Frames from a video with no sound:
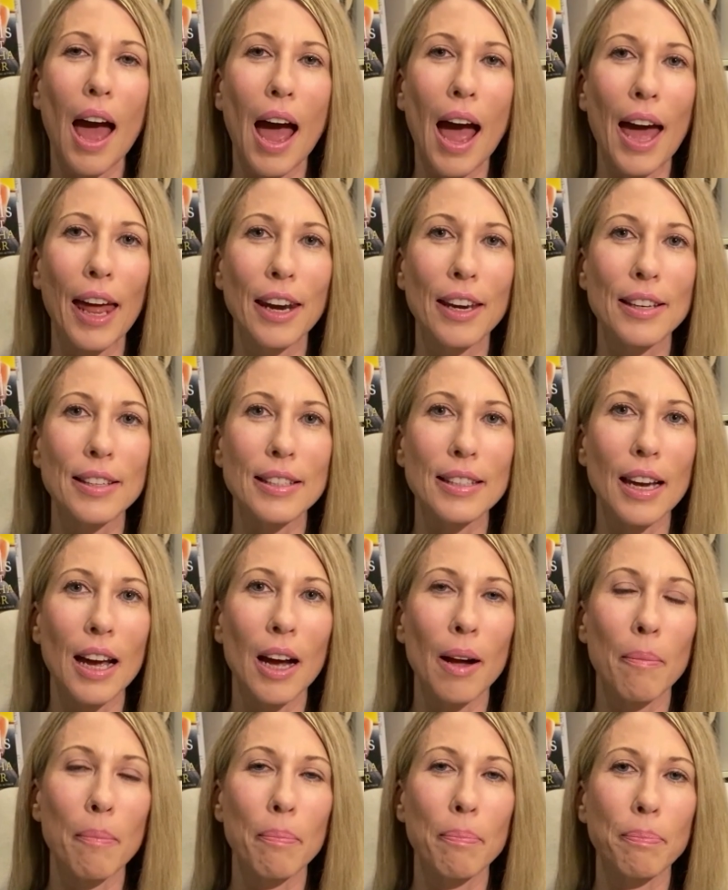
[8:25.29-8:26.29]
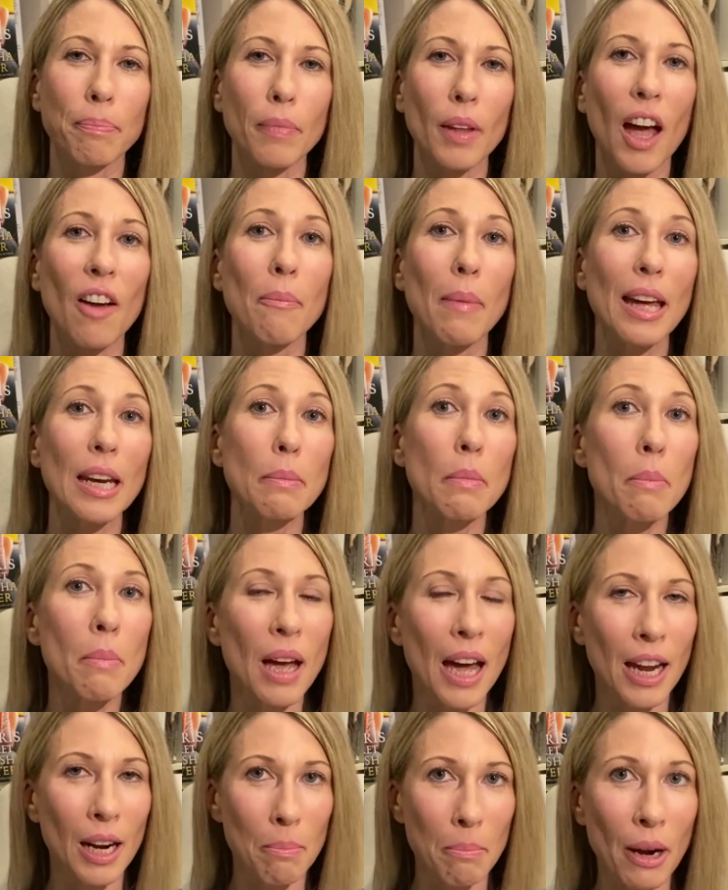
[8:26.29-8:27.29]
And um, I made
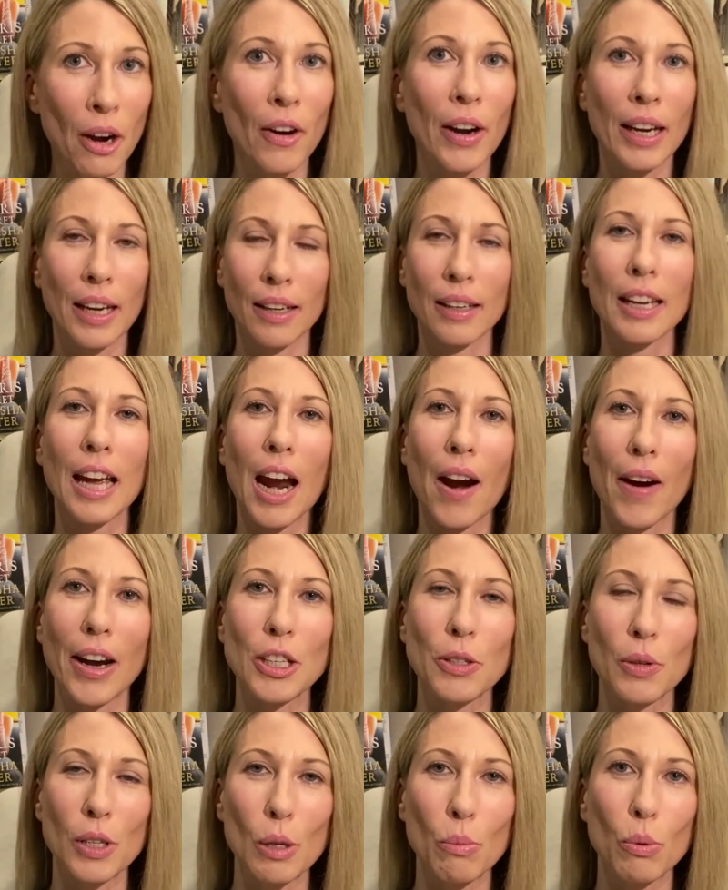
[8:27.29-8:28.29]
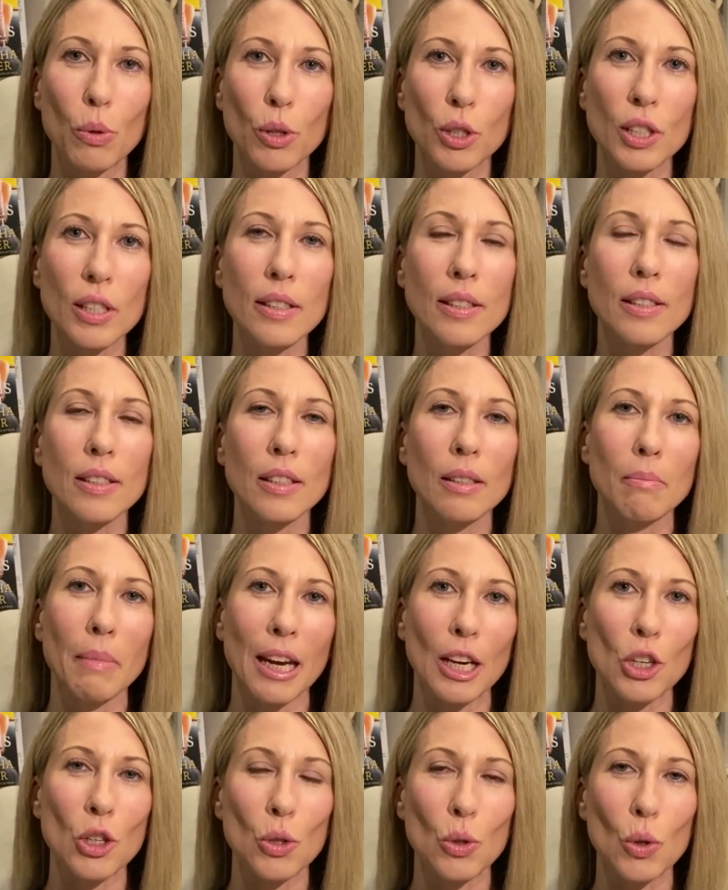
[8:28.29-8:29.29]
him an American character in the book just to
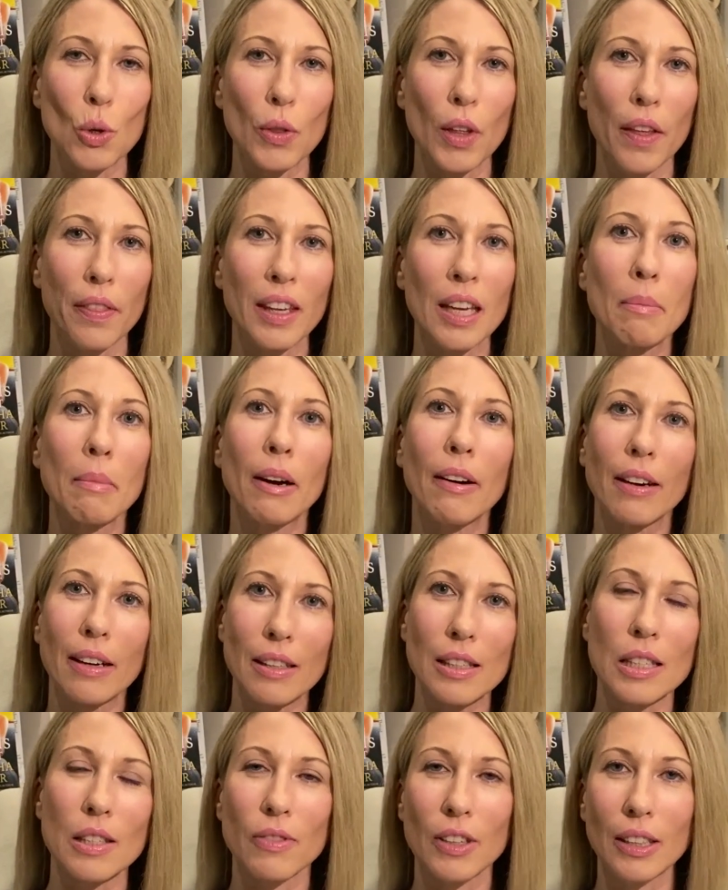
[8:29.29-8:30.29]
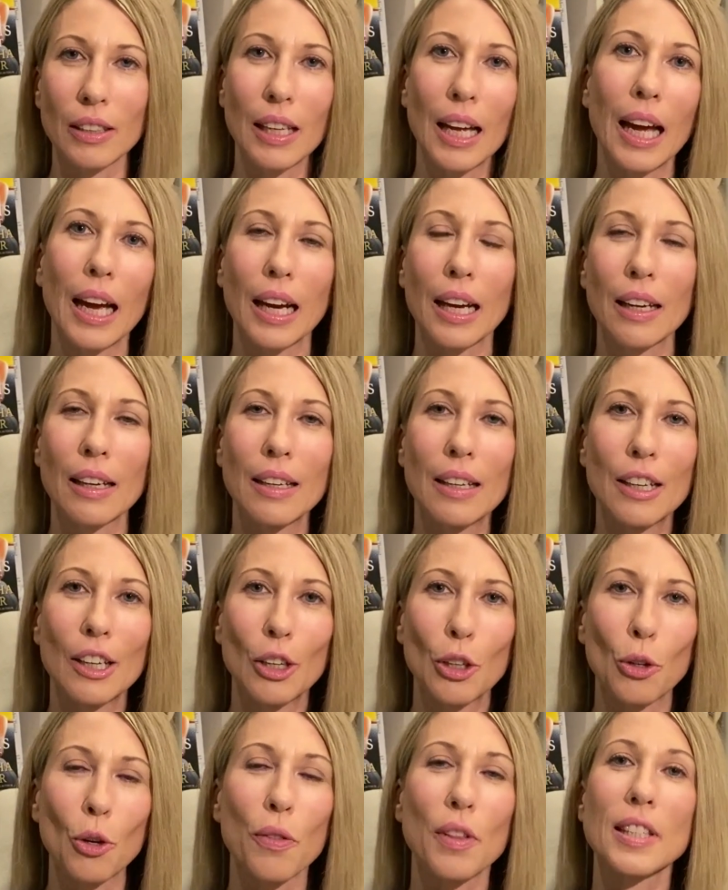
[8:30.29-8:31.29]
make sure that the Americans feel like,
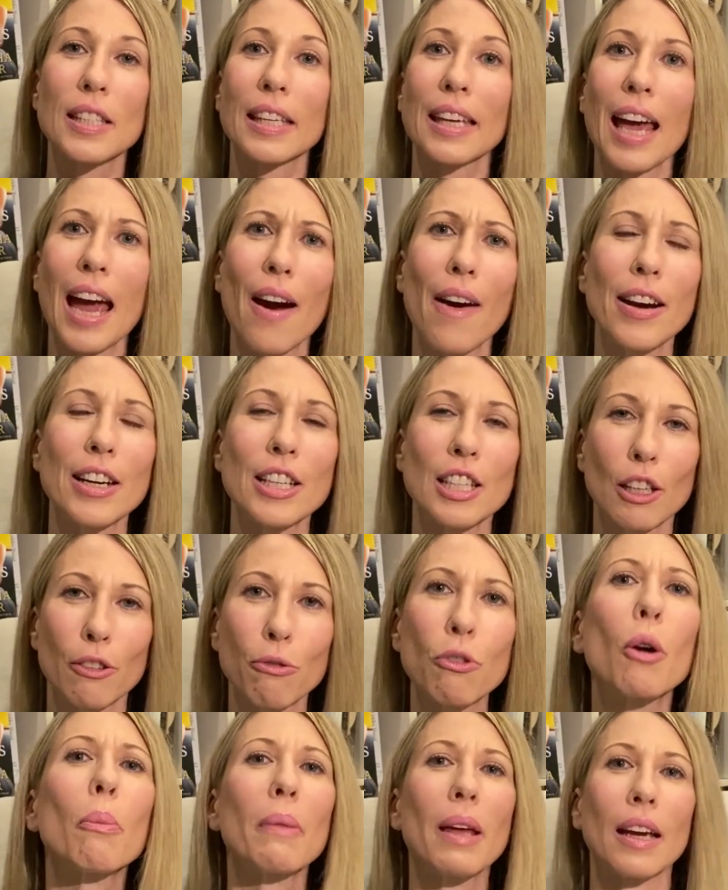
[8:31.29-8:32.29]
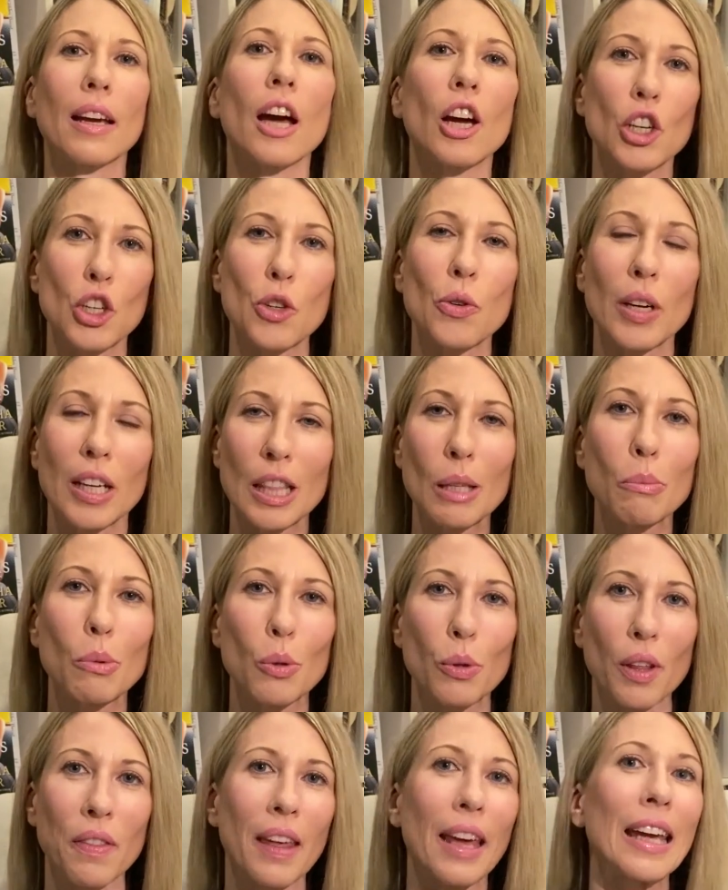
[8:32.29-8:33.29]
you know, there's a character from their country in the
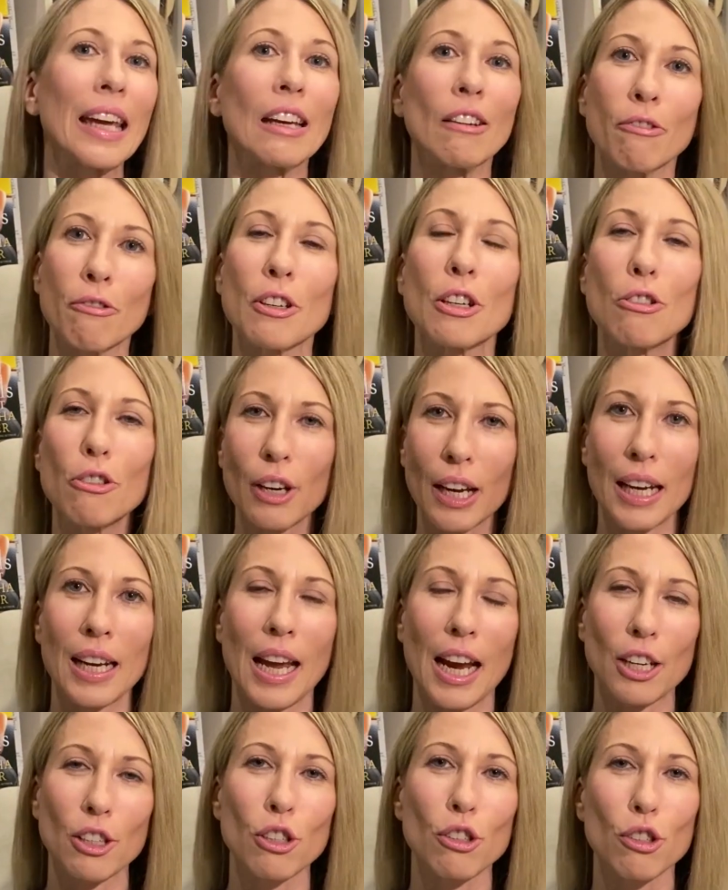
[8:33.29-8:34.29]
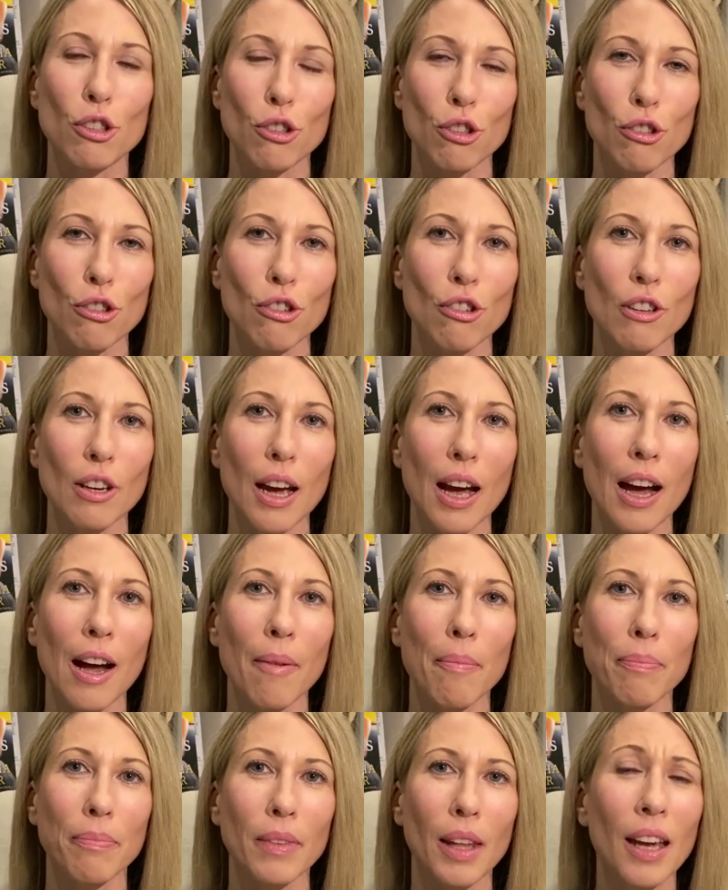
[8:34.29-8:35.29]
book that they can feel connected to.
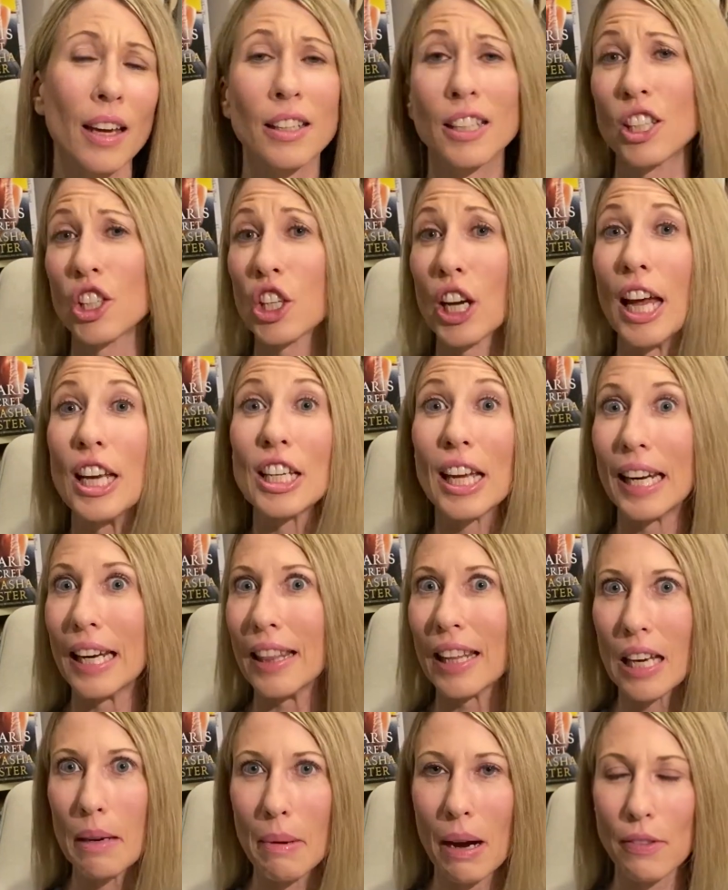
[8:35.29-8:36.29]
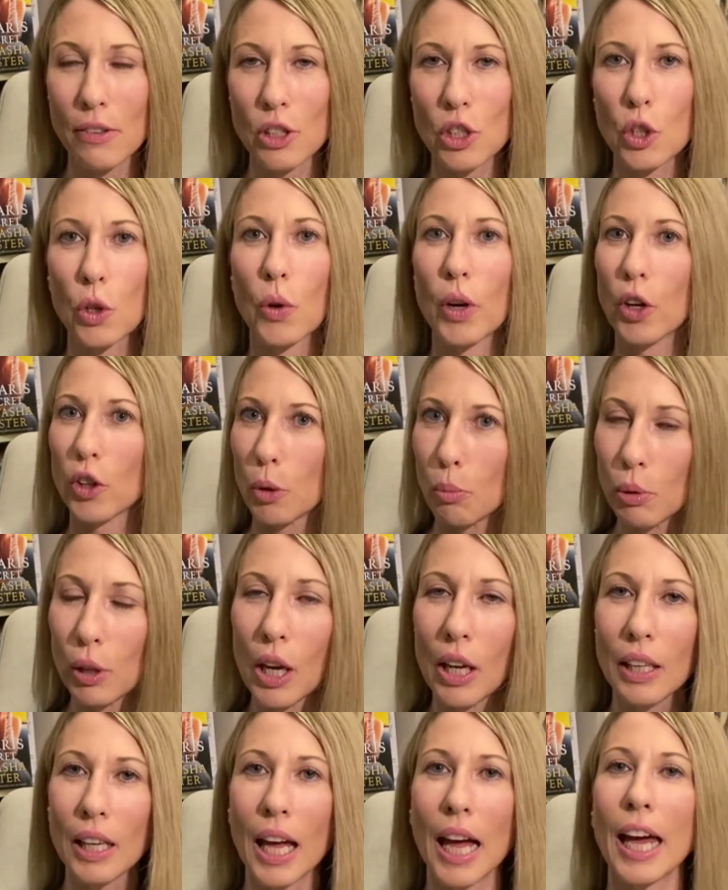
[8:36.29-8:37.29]
Um, didn't change anything about the story or the
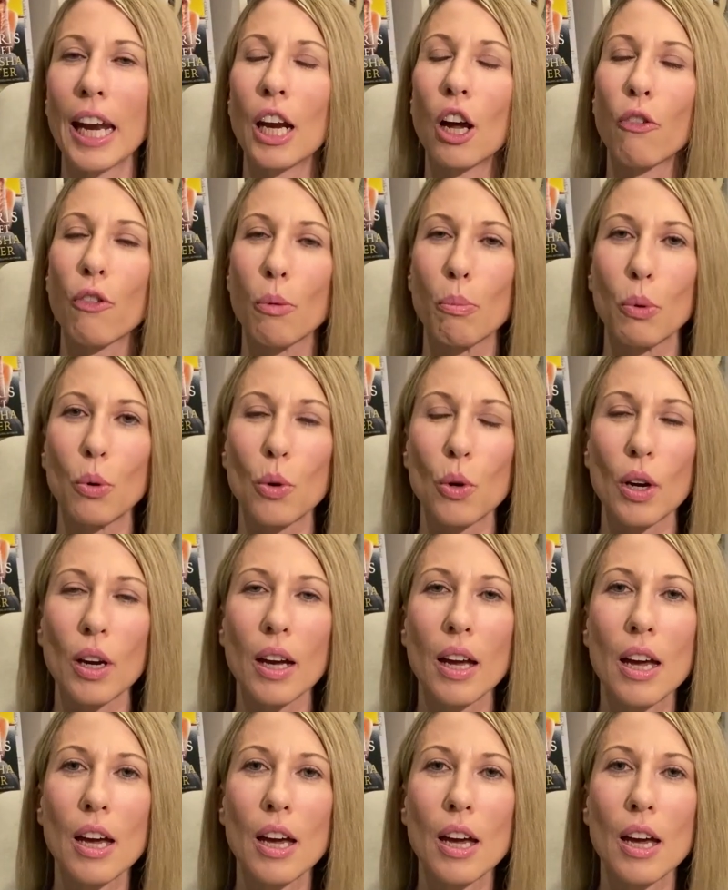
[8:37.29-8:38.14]
plot line of the book.